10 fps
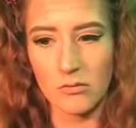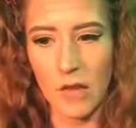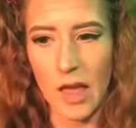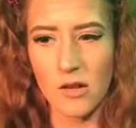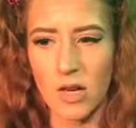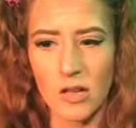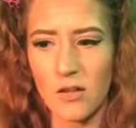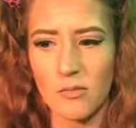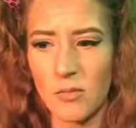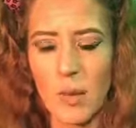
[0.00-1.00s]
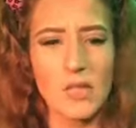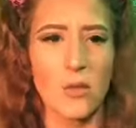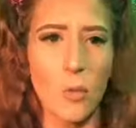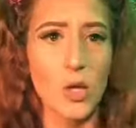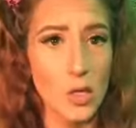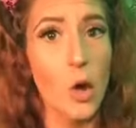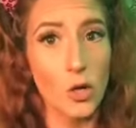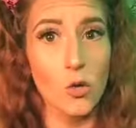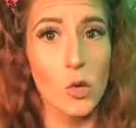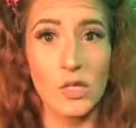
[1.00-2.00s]
like already past few months are
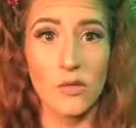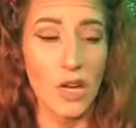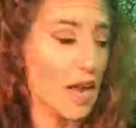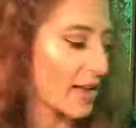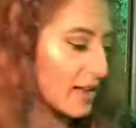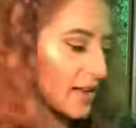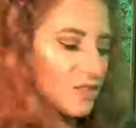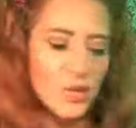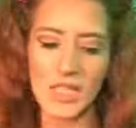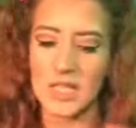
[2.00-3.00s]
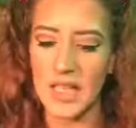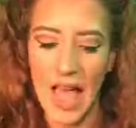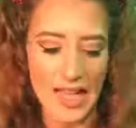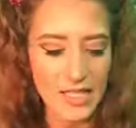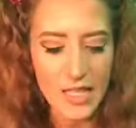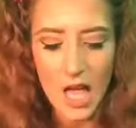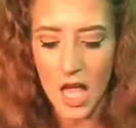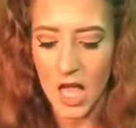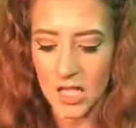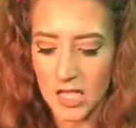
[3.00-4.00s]
cruelty free, like Catrice,
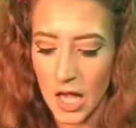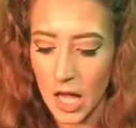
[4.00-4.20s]
Essence,